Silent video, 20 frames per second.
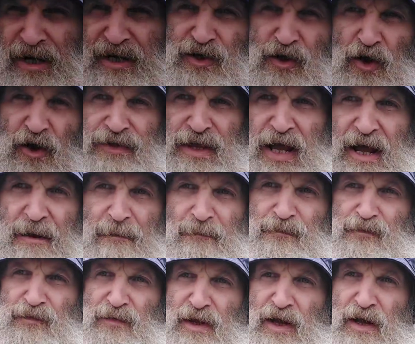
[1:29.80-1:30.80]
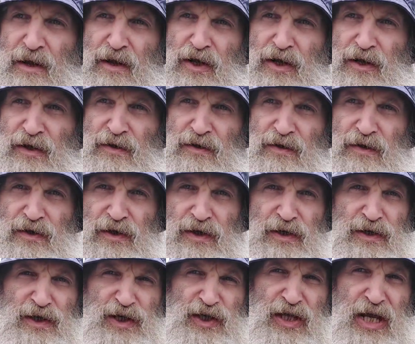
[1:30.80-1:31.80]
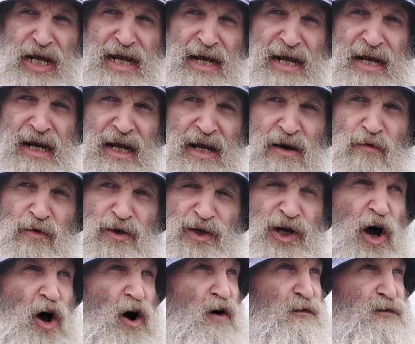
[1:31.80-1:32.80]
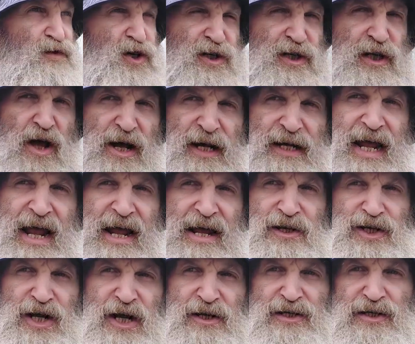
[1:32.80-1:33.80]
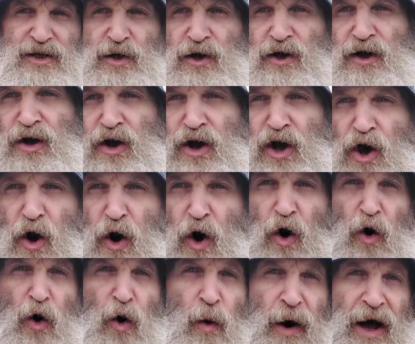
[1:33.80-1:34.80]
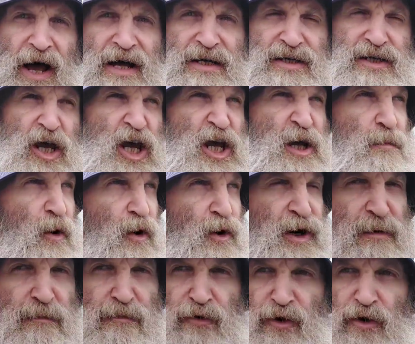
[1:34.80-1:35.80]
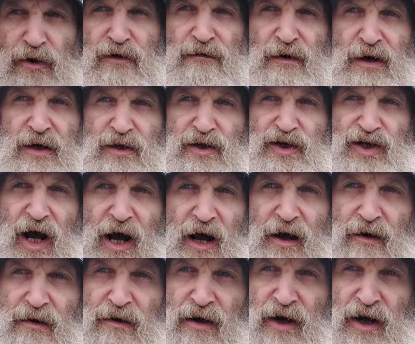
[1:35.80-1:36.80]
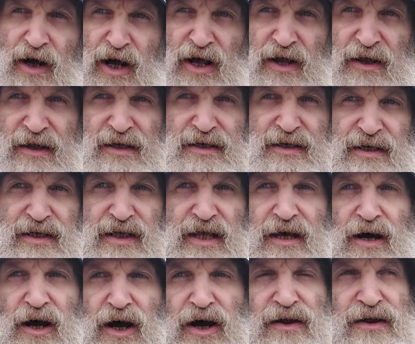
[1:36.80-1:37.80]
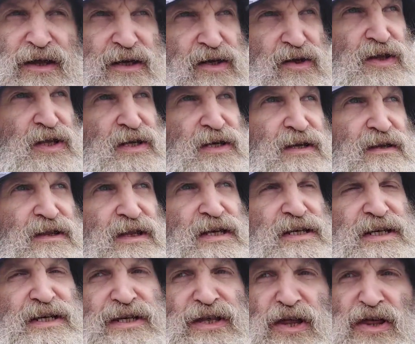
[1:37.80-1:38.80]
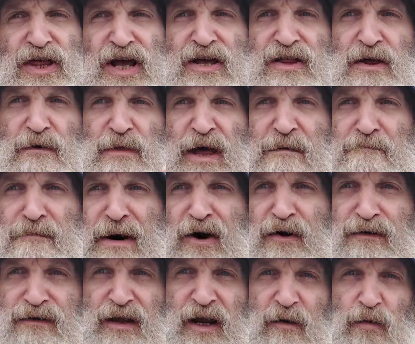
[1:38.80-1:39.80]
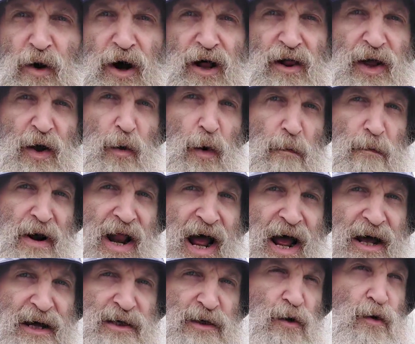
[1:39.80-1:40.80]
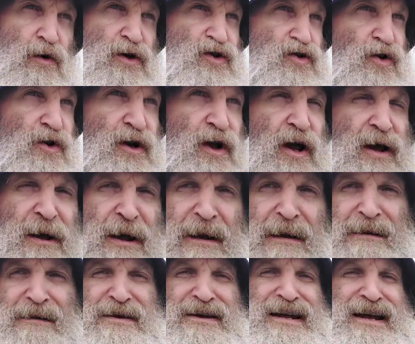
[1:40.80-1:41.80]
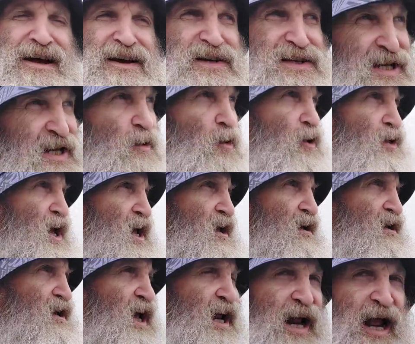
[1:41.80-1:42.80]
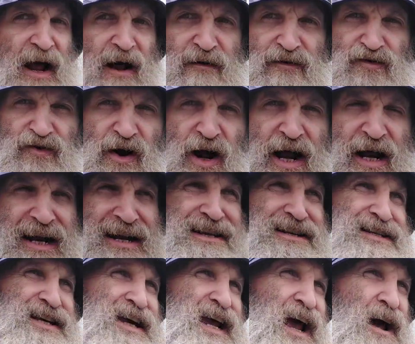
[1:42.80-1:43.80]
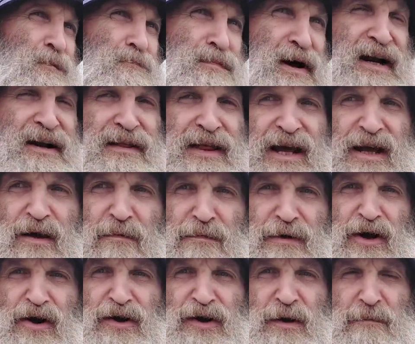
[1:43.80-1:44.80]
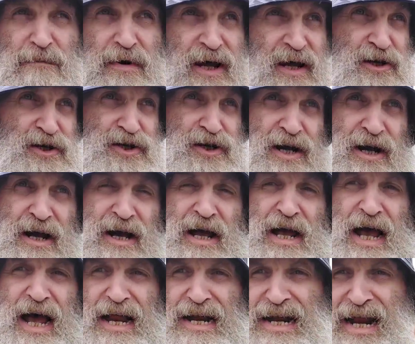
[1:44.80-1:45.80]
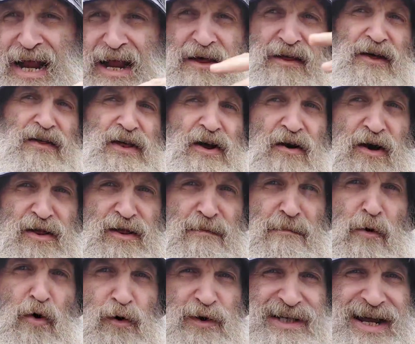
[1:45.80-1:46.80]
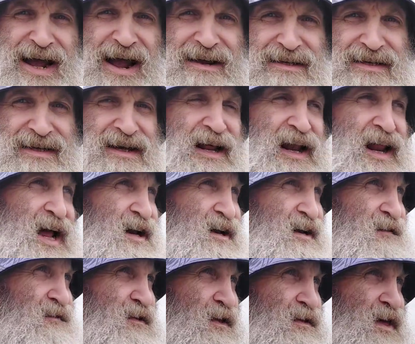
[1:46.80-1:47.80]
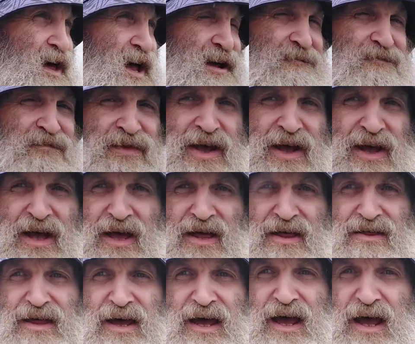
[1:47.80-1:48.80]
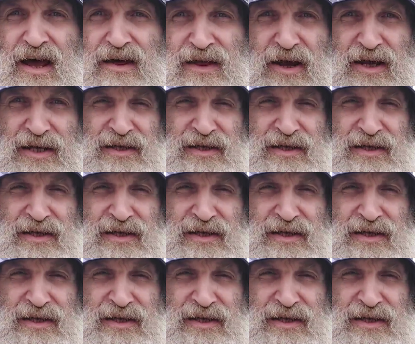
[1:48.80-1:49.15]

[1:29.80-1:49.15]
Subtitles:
he's got that steely resolve, just like Ange has, to always keep on improving. So this is the thing that they both did while they were players, always trying to, see what they could get out of training, see how better they could be on the pitch. And now that they're at the more tactical end of the thing, they're